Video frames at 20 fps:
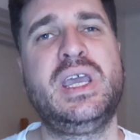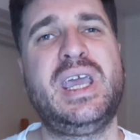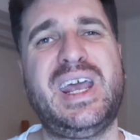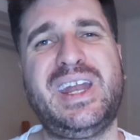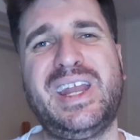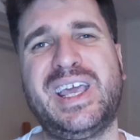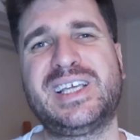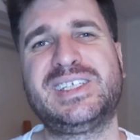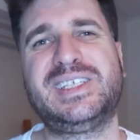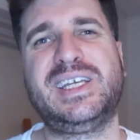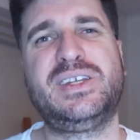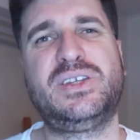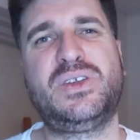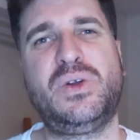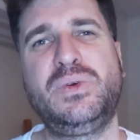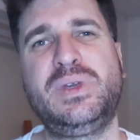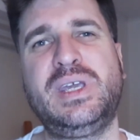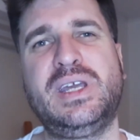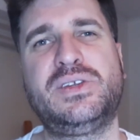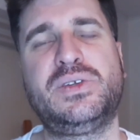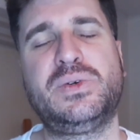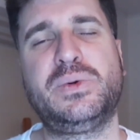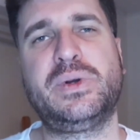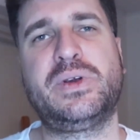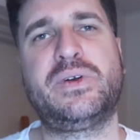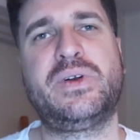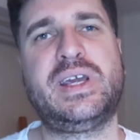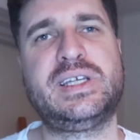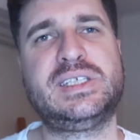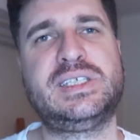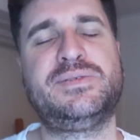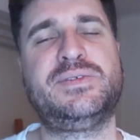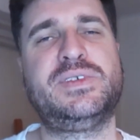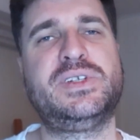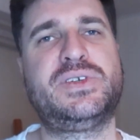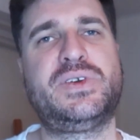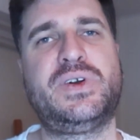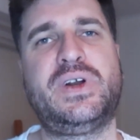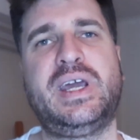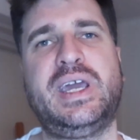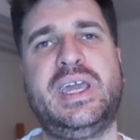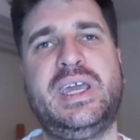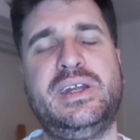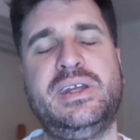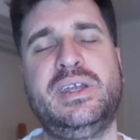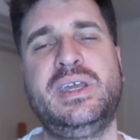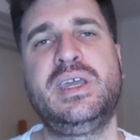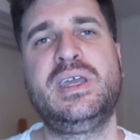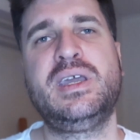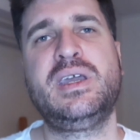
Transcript: And like I said, don't get too aggressive and try and